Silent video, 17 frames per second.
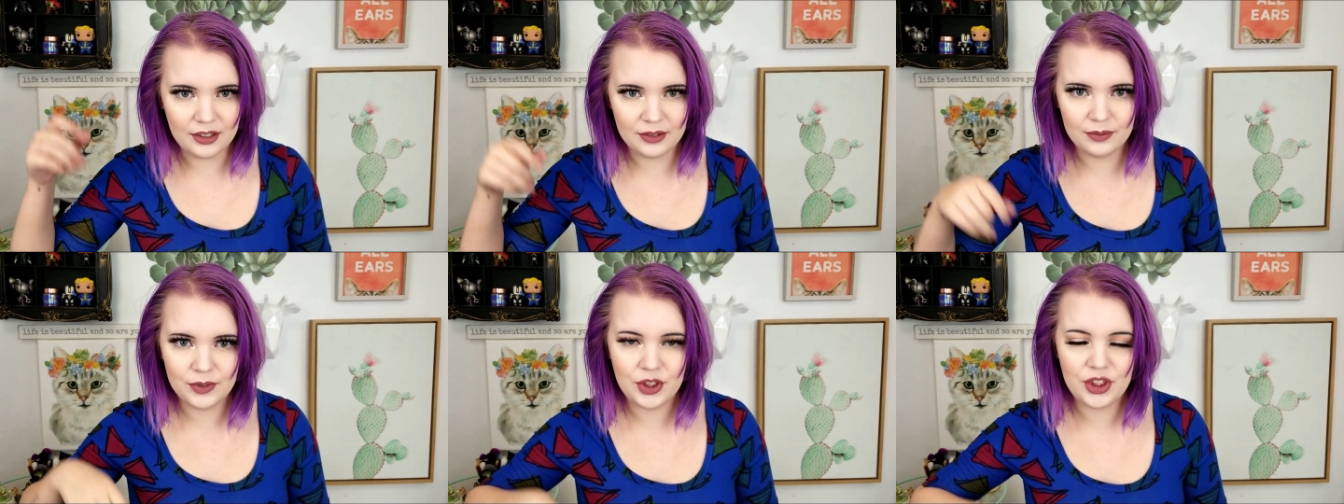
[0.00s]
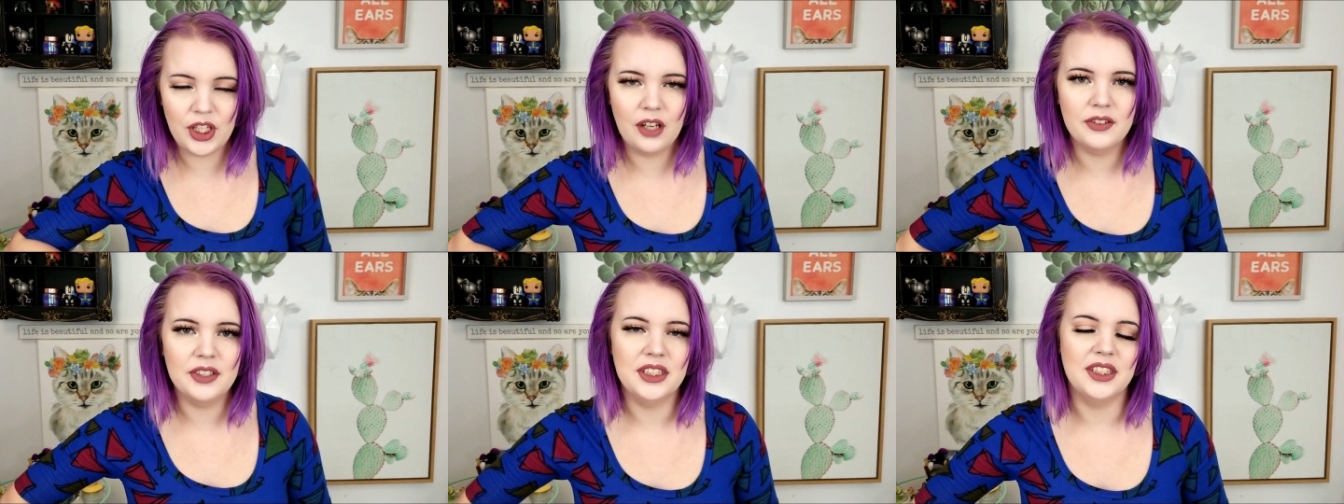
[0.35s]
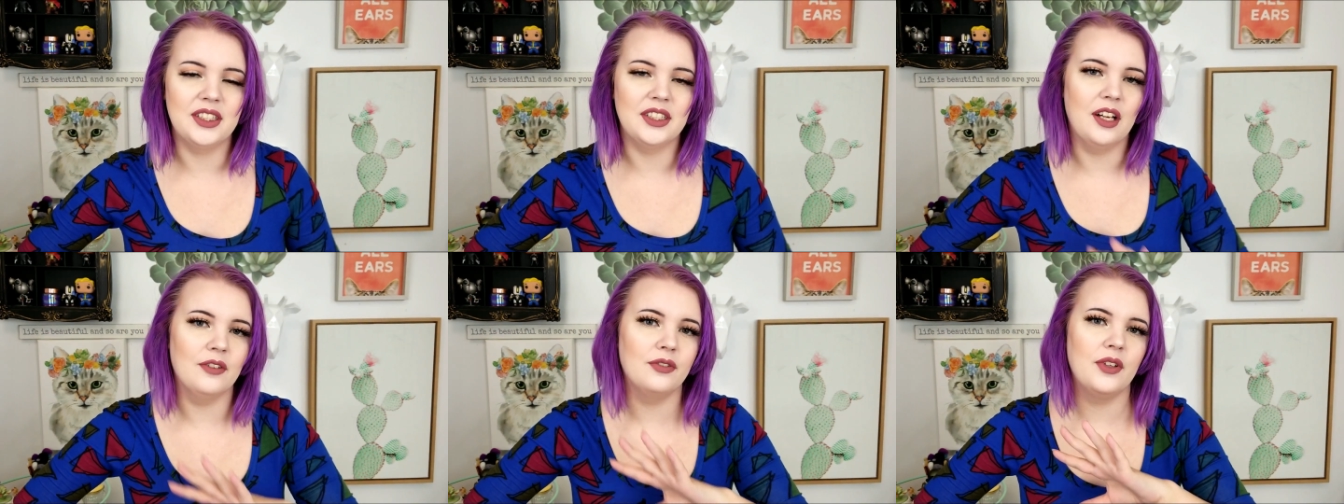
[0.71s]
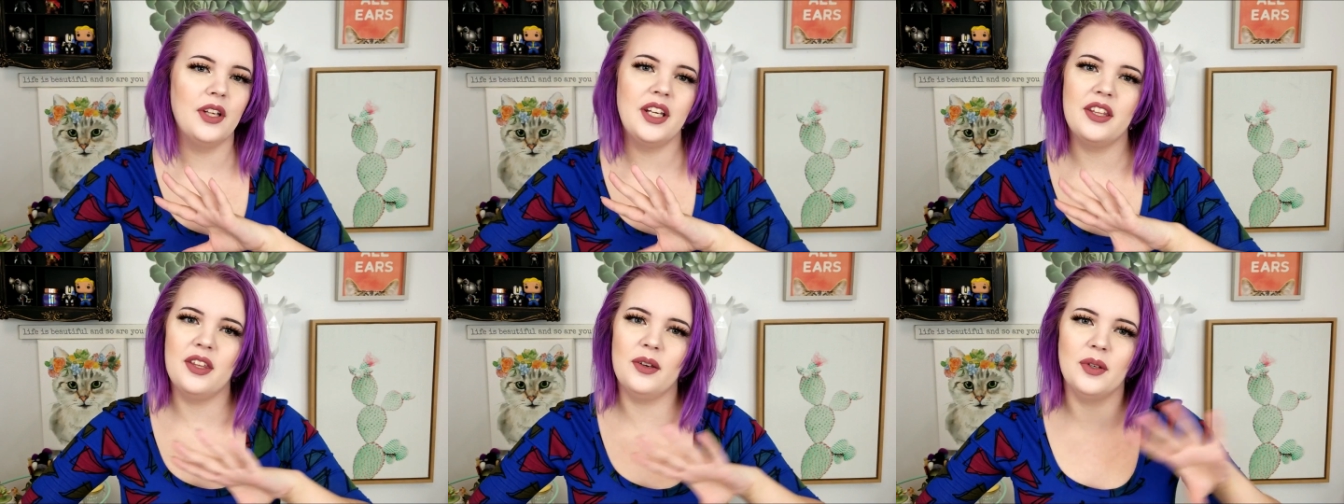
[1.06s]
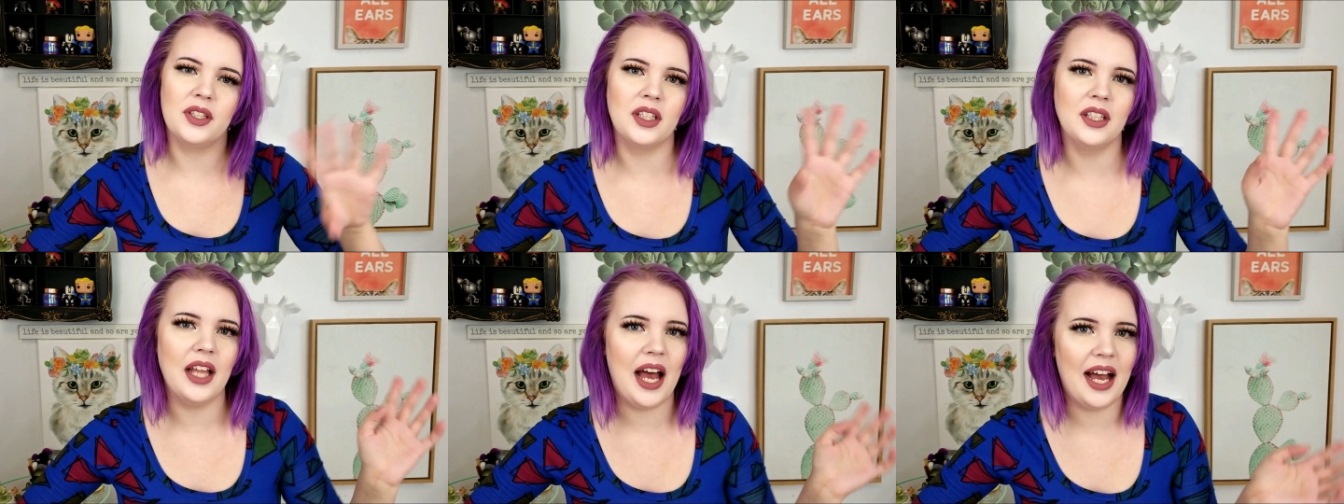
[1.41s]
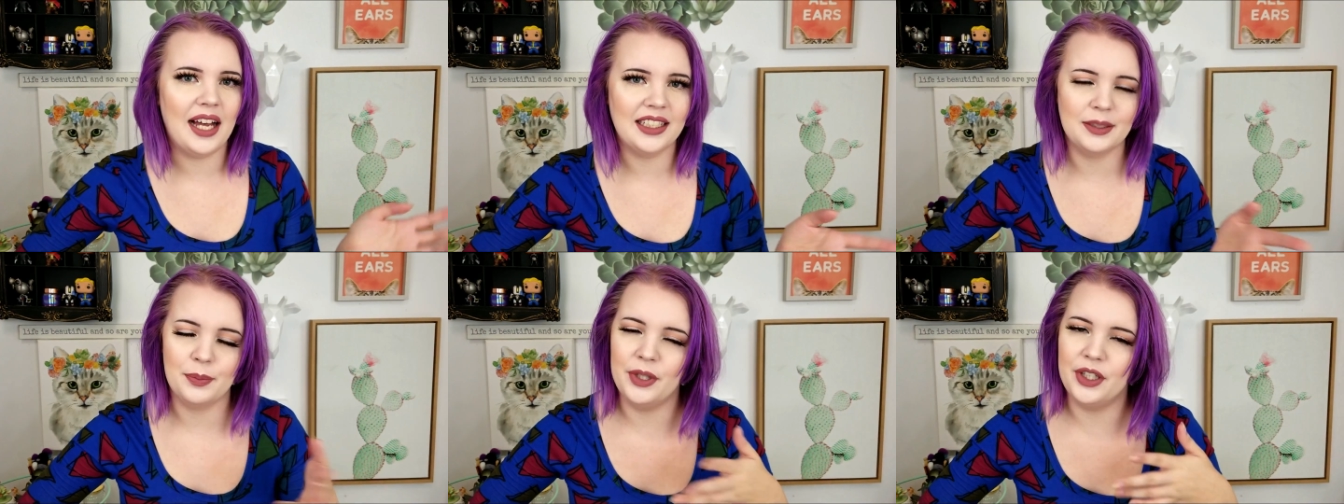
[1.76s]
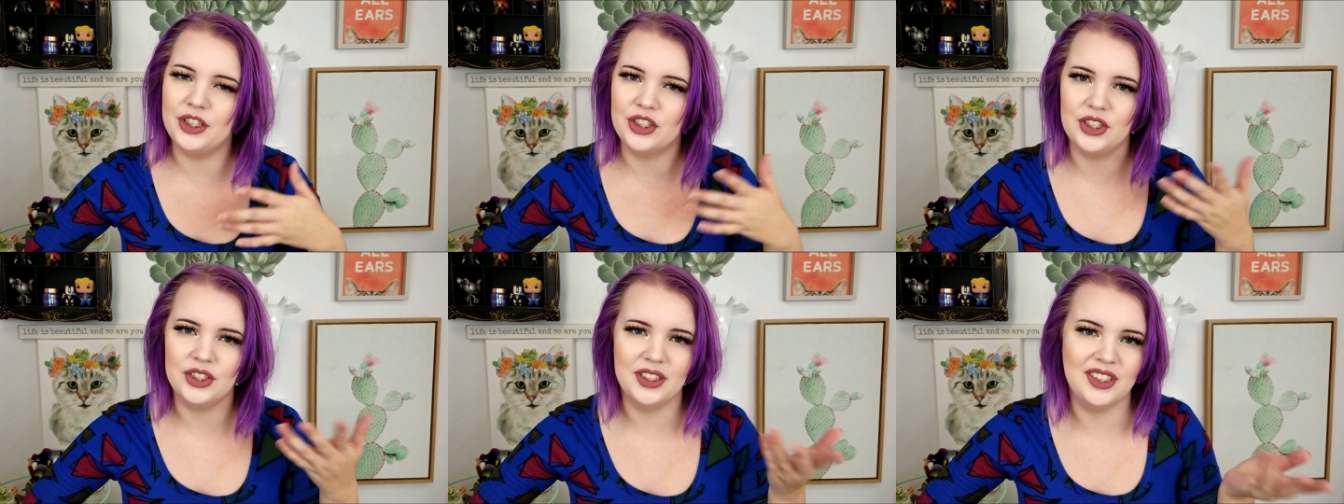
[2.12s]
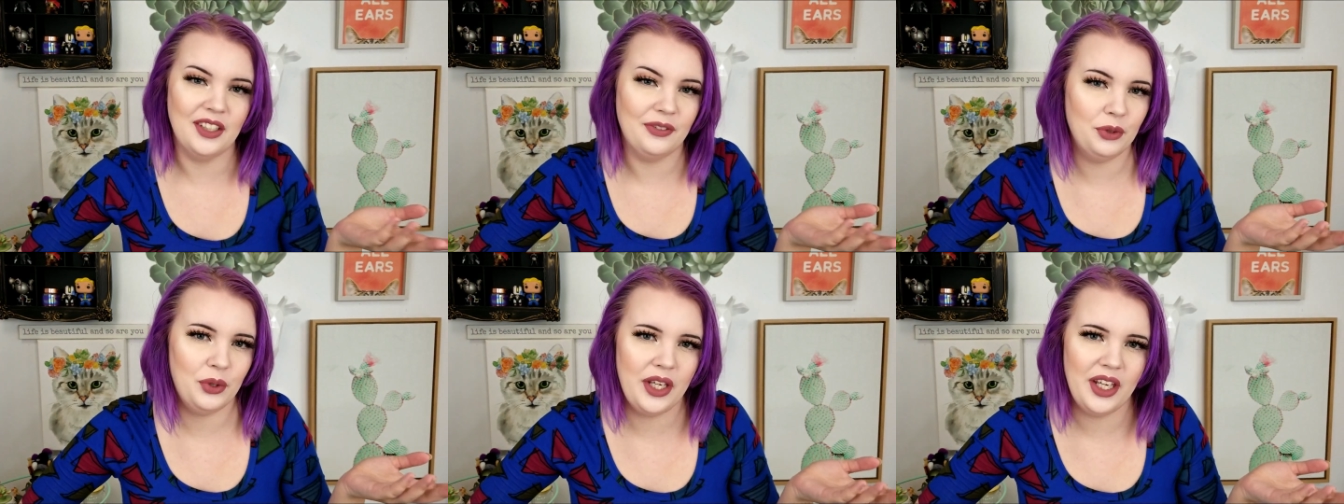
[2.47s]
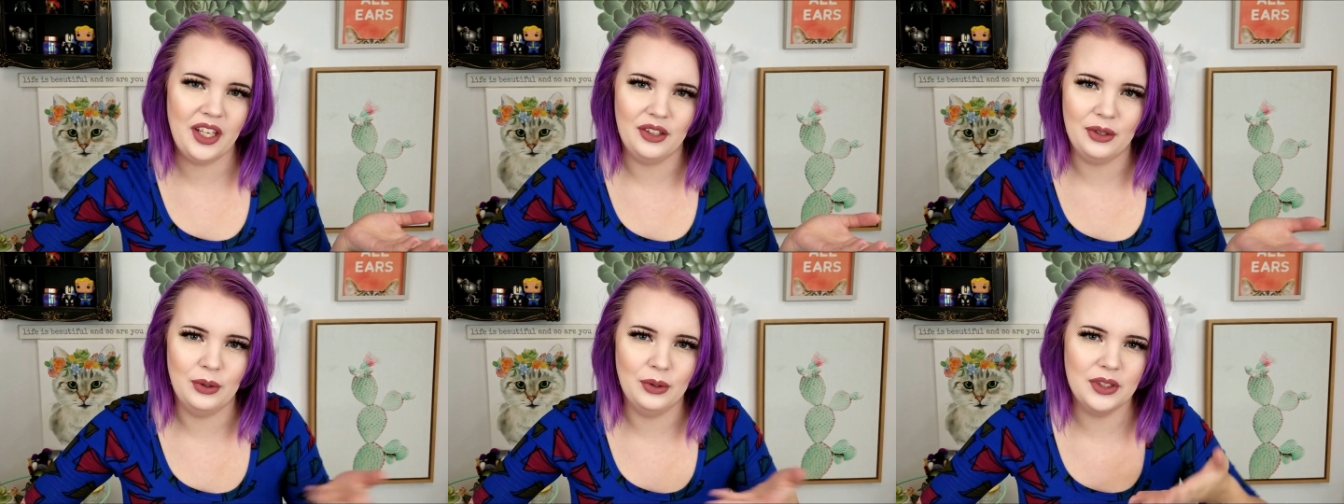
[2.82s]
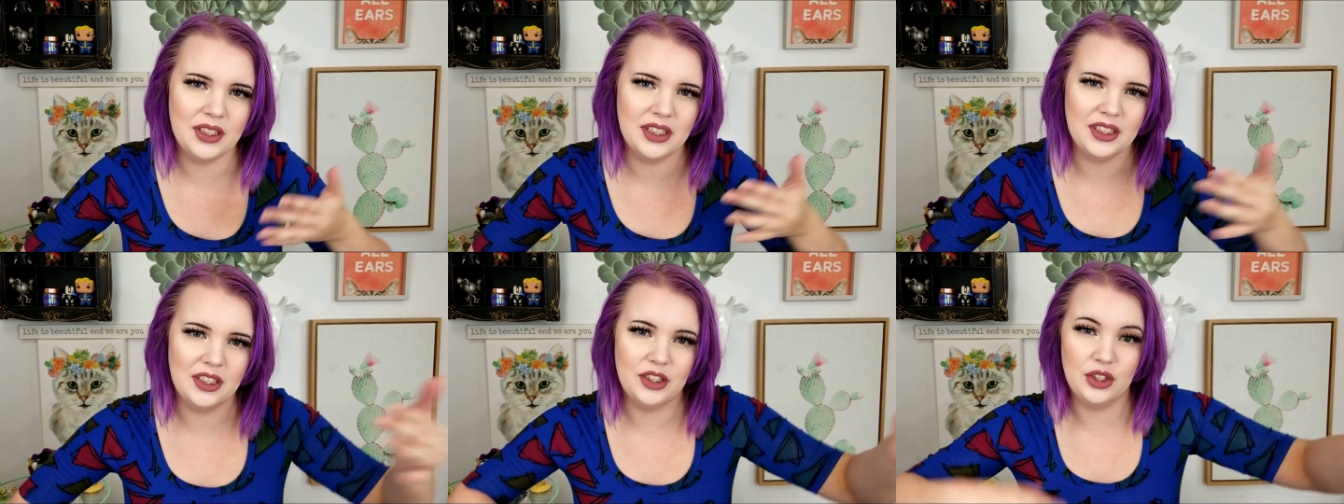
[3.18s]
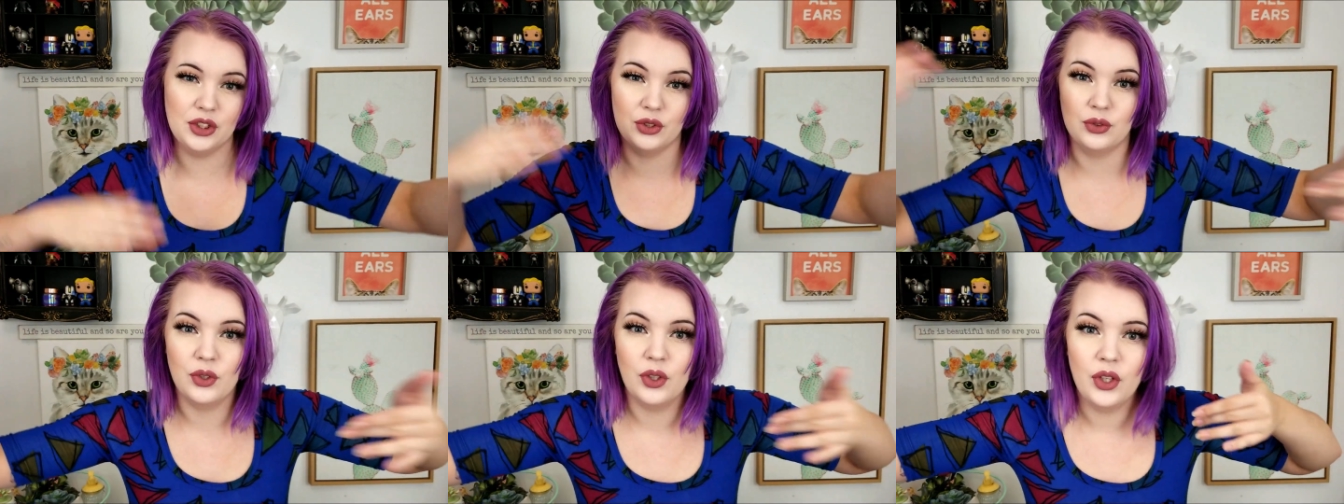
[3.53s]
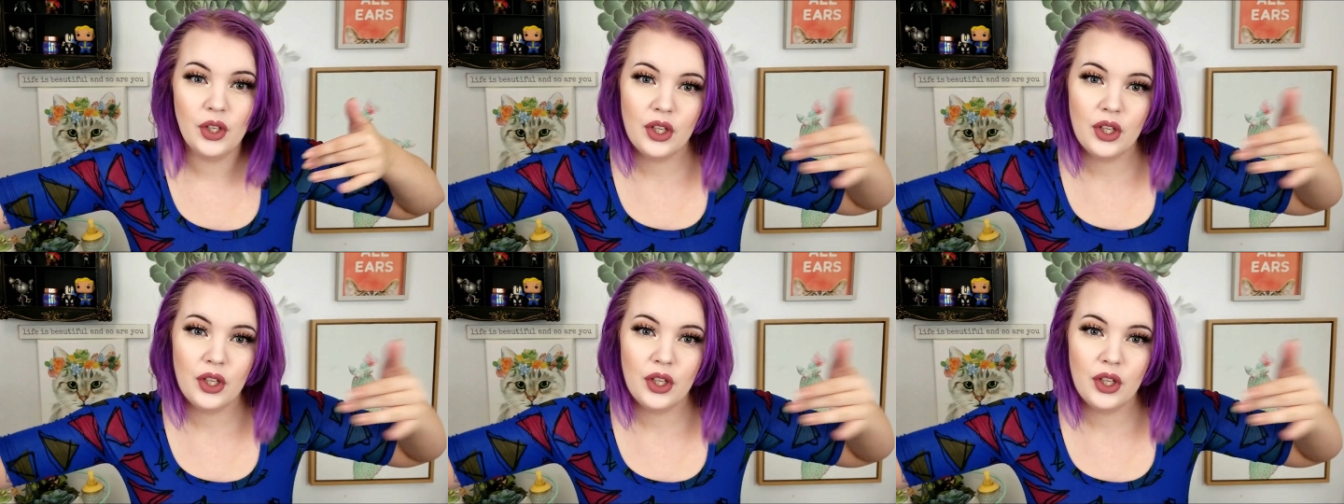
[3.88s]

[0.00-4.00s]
shelves and stuff. Anything with glass, pictures and stuff you can't use because it just,